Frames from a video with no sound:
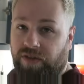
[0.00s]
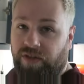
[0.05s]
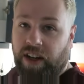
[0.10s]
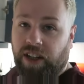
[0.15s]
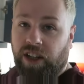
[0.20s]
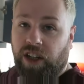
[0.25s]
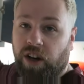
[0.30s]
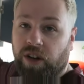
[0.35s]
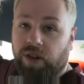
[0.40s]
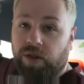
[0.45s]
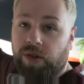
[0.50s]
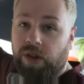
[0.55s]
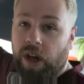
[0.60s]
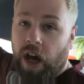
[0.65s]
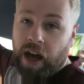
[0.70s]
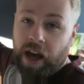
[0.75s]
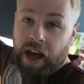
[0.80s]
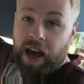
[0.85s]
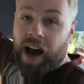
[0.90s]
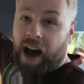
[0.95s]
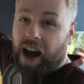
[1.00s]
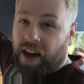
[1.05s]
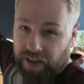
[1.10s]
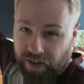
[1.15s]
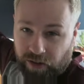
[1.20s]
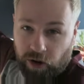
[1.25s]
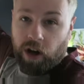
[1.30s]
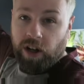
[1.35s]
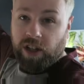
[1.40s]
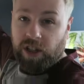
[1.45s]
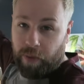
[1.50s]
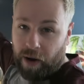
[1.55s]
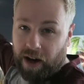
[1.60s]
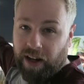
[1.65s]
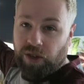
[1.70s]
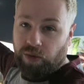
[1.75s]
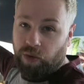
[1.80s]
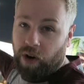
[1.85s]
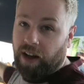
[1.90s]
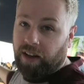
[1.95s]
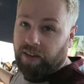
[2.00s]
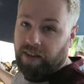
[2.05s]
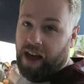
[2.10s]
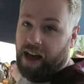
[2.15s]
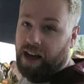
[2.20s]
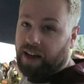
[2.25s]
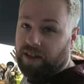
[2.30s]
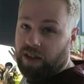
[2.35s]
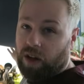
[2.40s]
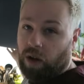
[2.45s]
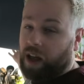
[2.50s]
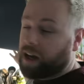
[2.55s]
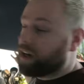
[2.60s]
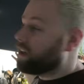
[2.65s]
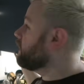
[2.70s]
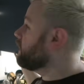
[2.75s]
fan goes, and they've got a spice rack there. So like,